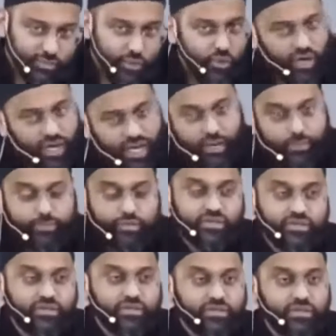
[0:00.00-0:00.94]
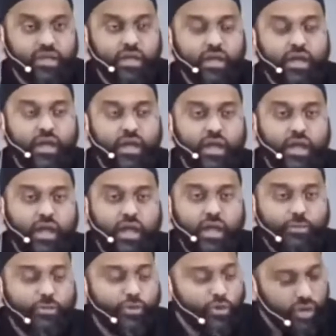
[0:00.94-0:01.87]
Perhaps,
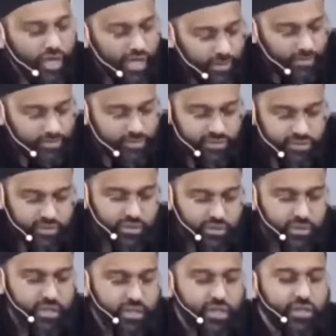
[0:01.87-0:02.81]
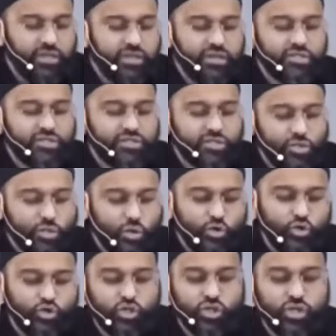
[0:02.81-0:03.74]
perhaps this
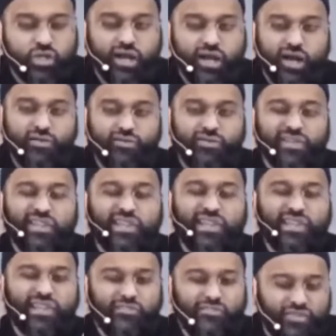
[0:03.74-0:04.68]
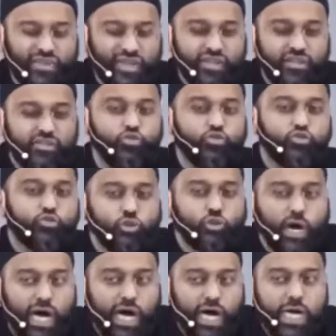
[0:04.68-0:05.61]
notion of a living
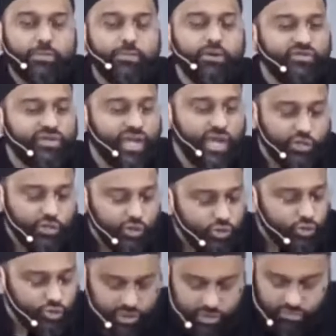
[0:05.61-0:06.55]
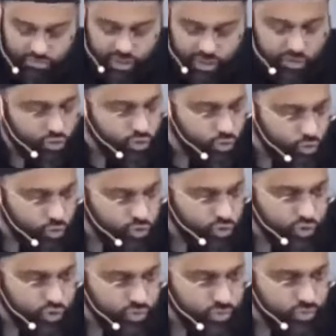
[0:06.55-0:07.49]
tribe of Ya'juj and
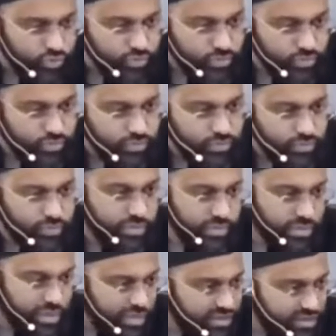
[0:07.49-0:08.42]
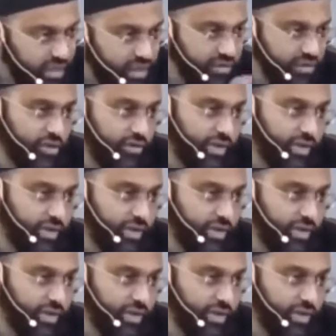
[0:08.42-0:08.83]
Ma'juj is not